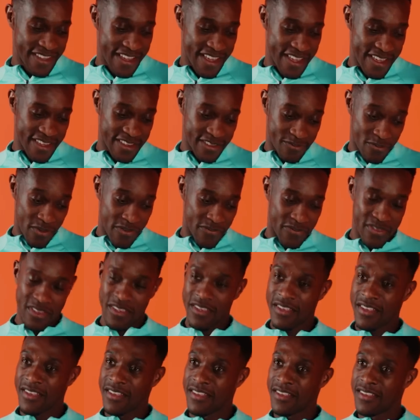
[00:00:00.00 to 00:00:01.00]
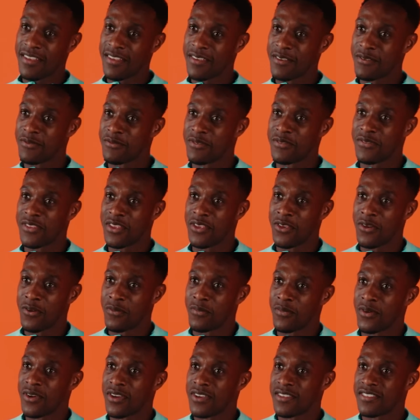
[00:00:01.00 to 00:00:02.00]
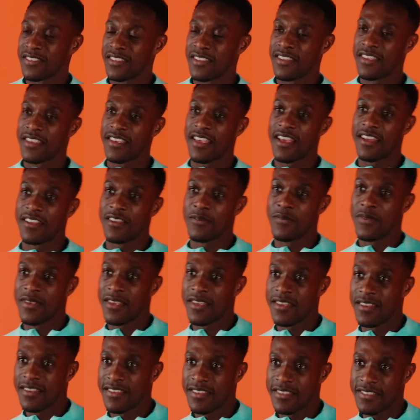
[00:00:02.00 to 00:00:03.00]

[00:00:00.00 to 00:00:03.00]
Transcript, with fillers: uh, he's with the with the young boys in the academy, and